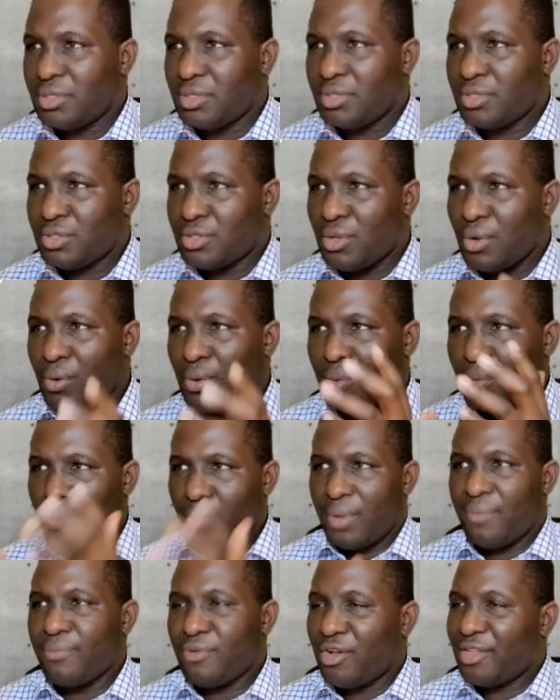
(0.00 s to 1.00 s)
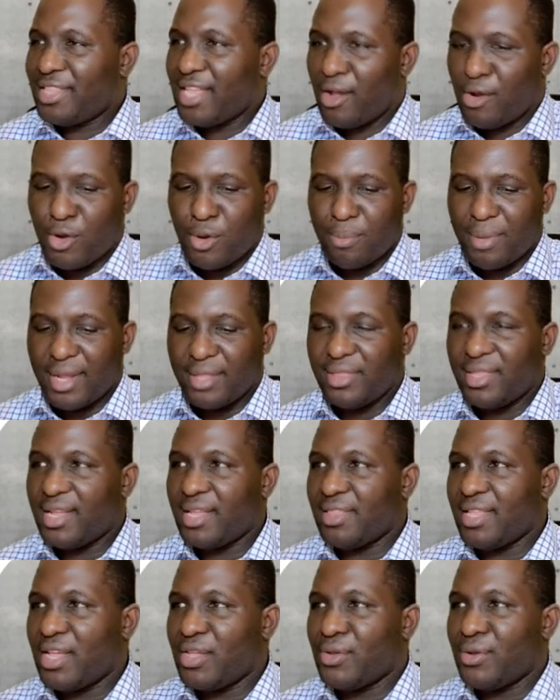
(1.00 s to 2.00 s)
So we've got that command
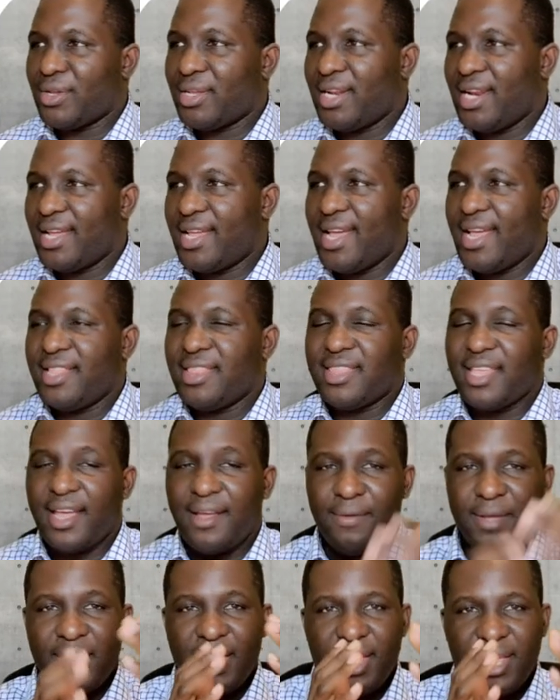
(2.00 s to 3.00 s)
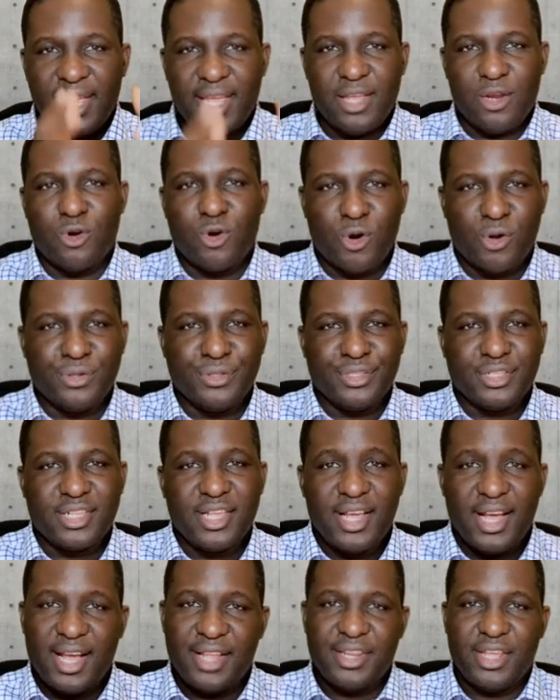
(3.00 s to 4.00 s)
and then you click enter, it runs
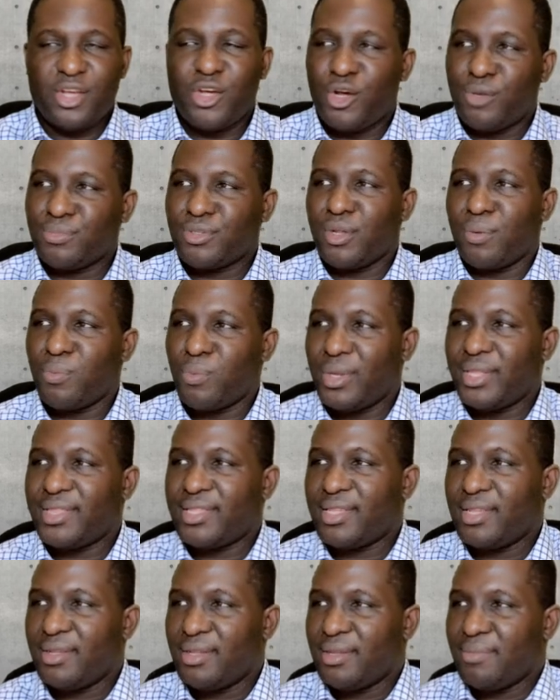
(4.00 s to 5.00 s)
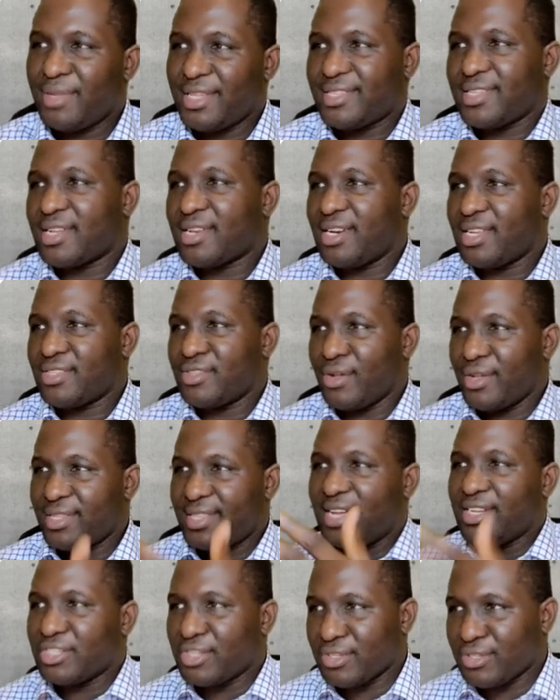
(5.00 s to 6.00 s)
and it comes up with basically, so it
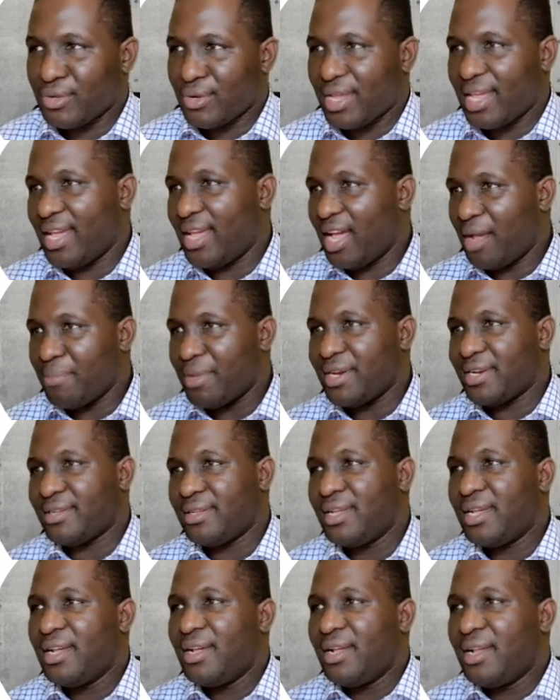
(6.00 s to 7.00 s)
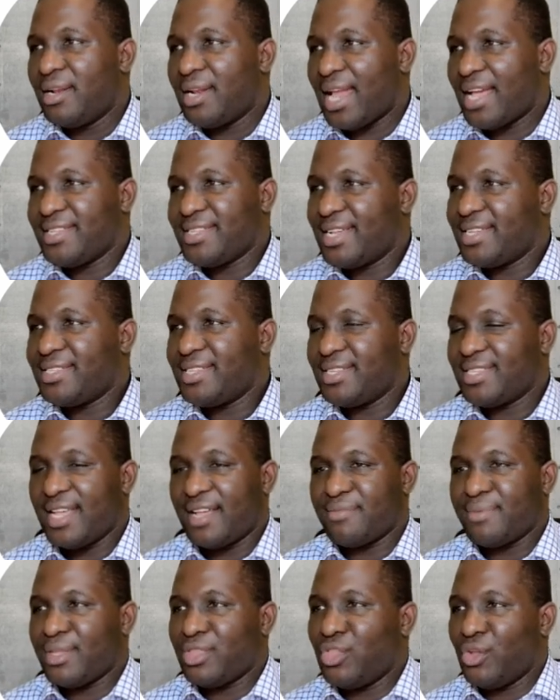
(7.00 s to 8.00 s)
tells us, okay, how many licenses
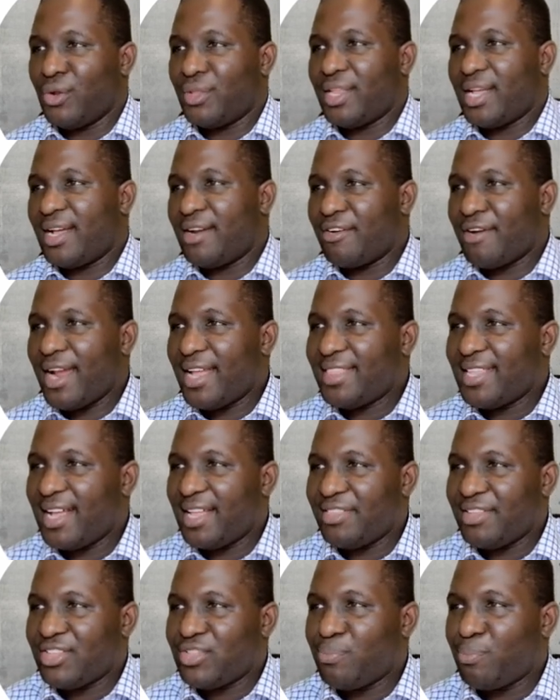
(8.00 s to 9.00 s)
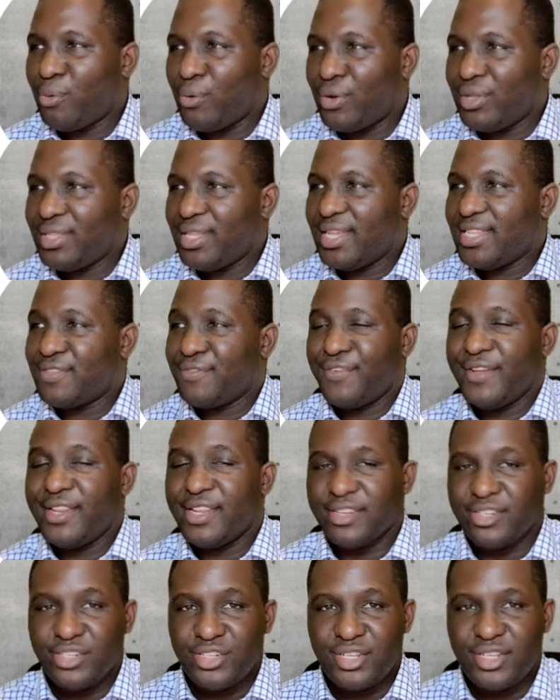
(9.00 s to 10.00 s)
have been done. And right at this point, it's
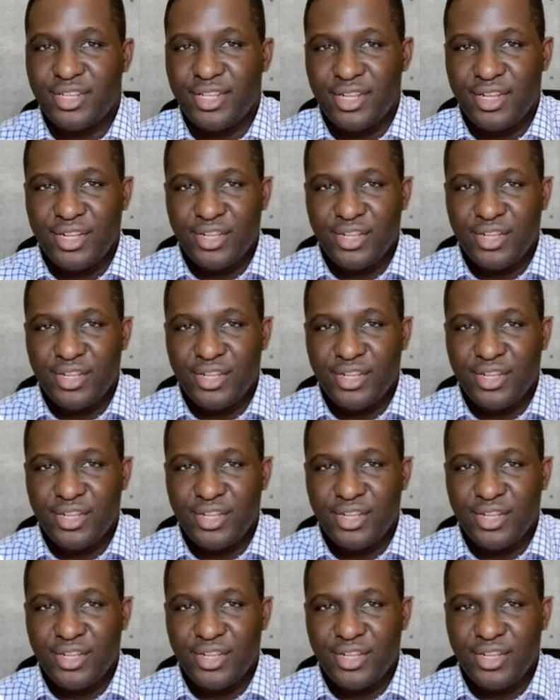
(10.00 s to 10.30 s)
finished.